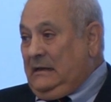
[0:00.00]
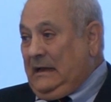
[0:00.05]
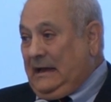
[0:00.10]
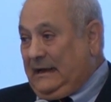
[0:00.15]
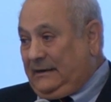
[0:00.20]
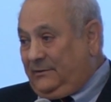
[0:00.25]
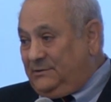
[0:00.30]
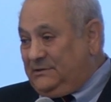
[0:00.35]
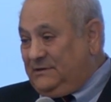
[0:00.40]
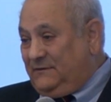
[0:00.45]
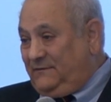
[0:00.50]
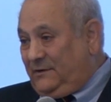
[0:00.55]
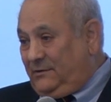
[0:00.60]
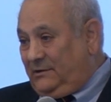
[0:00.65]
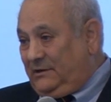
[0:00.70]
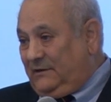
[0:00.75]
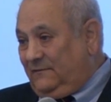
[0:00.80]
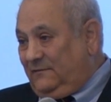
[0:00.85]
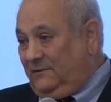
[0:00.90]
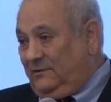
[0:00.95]
And it was a
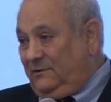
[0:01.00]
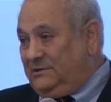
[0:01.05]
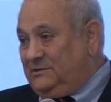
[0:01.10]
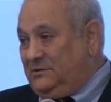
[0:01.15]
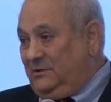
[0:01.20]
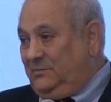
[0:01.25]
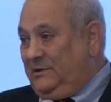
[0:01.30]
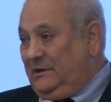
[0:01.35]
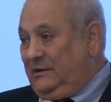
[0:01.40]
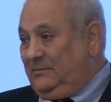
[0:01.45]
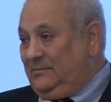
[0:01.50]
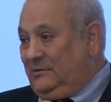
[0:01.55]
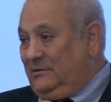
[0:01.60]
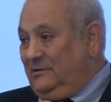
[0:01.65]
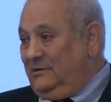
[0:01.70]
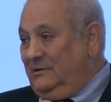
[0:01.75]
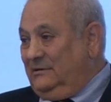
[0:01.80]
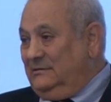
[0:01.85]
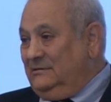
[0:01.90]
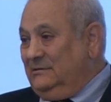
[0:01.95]
very influential paper.
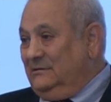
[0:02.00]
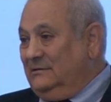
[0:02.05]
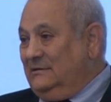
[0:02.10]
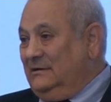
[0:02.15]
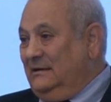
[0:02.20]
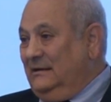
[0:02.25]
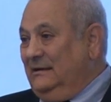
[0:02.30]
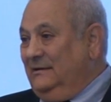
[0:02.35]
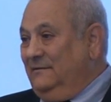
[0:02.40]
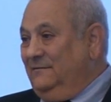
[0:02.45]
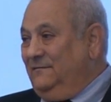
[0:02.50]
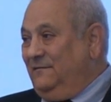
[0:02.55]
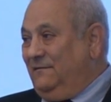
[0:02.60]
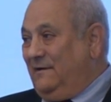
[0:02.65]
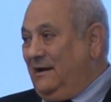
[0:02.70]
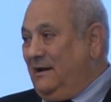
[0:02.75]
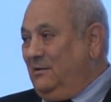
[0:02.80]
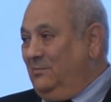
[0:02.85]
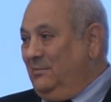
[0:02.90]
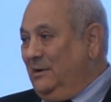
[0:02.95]
He took a
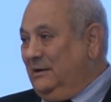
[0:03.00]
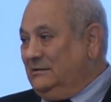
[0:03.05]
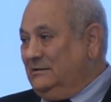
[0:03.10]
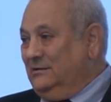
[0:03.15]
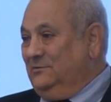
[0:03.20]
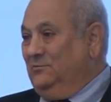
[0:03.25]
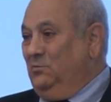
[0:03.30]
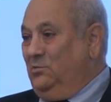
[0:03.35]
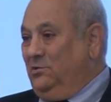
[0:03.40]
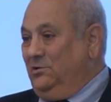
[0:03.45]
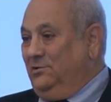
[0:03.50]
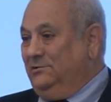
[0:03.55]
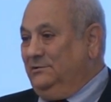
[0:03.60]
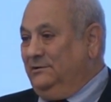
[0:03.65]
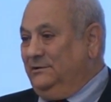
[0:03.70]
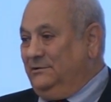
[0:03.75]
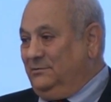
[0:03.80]
fragmented world